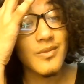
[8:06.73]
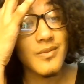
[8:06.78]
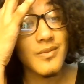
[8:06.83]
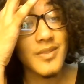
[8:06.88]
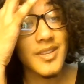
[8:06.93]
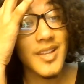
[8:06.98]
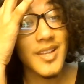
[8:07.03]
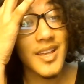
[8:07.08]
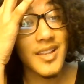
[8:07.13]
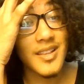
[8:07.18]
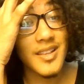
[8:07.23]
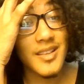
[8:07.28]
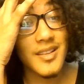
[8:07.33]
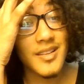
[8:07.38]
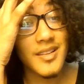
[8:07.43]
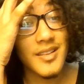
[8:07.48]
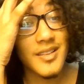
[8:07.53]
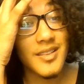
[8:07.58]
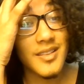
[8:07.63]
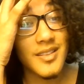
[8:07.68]
that
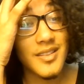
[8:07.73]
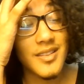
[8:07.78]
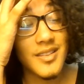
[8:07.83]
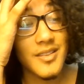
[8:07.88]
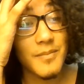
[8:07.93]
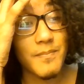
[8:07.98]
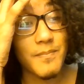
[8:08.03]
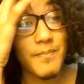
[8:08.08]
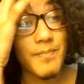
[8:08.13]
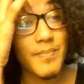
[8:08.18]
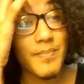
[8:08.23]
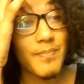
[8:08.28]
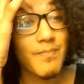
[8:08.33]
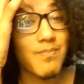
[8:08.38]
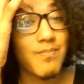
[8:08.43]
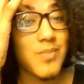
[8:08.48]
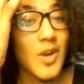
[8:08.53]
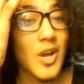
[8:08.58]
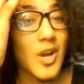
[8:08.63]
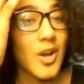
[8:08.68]
the
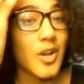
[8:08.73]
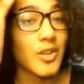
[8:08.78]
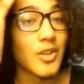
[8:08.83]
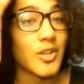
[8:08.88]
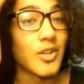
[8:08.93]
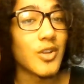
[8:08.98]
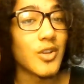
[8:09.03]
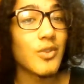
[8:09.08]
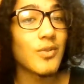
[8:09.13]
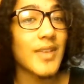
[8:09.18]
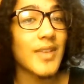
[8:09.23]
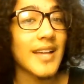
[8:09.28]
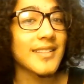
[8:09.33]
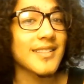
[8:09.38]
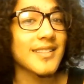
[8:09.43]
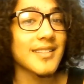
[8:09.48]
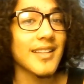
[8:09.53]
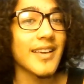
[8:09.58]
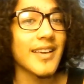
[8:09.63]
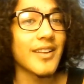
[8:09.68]
the dude that
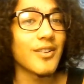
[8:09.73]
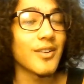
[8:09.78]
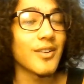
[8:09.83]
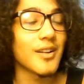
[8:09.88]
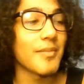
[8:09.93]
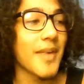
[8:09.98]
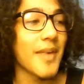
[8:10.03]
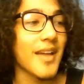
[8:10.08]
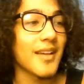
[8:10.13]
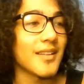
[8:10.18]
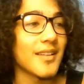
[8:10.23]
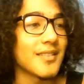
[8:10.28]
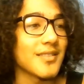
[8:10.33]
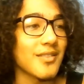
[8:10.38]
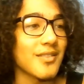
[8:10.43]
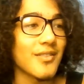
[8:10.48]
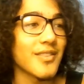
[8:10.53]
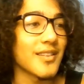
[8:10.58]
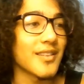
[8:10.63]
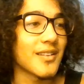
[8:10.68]
Slater commands
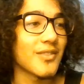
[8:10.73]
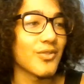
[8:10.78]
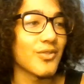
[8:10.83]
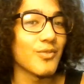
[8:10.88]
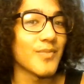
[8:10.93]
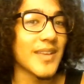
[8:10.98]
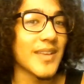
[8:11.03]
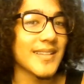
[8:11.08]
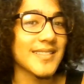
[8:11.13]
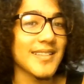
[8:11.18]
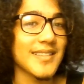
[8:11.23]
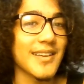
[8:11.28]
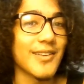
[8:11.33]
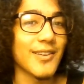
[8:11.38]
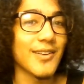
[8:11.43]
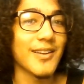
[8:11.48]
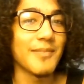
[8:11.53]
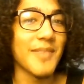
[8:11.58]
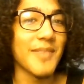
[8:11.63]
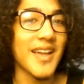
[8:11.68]
or the group that Slater
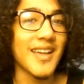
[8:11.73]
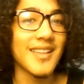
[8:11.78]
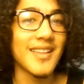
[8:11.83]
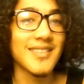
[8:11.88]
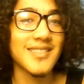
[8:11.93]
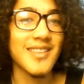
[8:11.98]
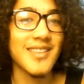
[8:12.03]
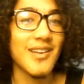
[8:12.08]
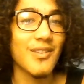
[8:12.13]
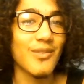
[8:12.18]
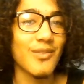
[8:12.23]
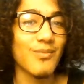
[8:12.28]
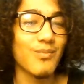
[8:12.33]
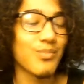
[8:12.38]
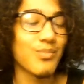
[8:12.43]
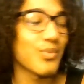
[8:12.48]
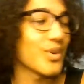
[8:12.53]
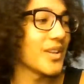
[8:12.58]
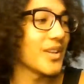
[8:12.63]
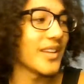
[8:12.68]
commands that are
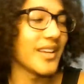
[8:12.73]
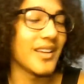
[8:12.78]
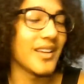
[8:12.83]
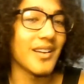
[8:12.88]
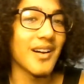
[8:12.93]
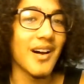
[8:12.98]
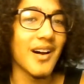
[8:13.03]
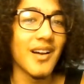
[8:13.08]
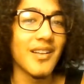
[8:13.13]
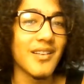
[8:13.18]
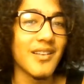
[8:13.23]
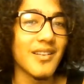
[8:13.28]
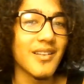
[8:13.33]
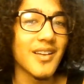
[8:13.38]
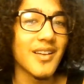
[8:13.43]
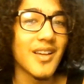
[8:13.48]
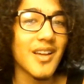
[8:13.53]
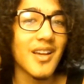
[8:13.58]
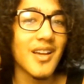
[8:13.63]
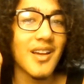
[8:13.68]
really
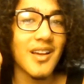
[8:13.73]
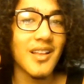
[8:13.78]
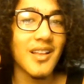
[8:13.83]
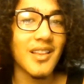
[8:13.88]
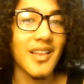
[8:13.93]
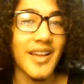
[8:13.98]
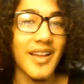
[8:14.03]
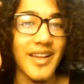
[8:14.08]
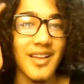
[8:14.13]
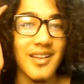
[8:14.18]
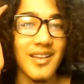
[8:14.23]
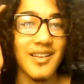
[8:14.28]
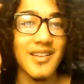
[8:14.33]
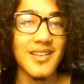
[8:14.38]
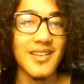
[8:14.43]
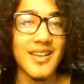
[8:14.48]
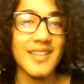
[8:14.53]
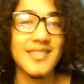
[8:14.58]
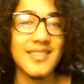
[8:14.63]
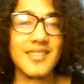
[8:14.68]
like
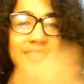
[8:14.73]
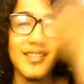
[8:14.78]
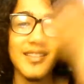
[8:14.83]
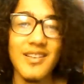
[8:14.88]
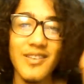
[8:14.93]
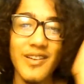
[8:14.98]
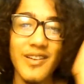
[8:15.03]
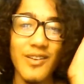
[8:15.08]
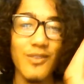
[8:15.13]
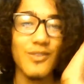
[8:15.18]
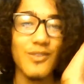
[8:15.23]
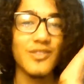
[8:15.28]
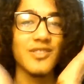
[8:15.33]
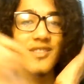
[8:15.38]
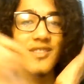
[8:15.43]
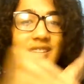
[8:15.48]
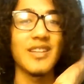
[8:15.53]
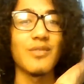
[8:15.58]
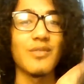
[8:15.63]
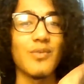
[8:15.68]
necessary or
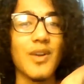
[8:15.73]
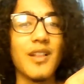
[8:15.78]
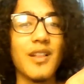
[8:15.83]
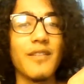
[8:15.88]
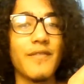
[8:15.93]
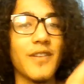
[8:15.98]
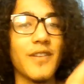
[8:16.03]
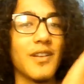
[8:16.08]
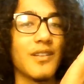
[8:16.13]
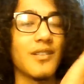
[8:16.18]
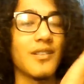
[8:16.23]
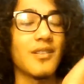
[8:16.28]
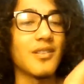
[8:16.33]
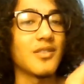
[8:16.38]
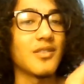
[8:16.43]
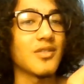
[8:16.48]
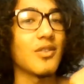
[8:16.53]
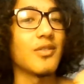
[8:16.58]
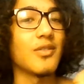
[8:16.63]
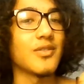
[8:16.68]
just irrelevant is
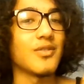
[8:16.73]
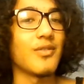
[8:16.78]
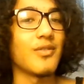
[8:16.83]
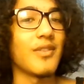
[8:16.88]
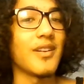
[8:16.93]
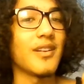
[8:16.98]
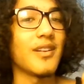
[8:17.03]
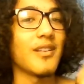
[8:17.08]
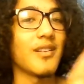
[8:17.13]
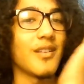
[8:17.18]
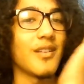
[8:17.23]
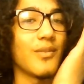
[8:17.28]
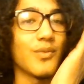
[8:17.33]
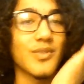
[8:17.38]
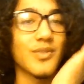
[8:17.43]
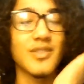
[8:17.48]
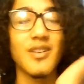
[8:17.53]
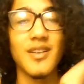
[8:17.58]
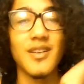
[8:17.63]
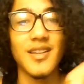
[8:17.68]
also there and was
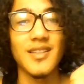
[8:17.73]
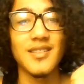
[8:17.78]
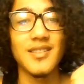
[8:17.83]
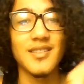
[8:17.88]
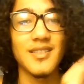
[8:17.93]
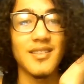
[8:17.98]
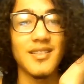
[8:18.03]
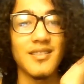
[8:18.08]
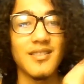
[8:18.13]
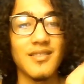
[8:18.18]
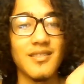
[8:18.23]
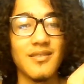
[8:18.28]
talking to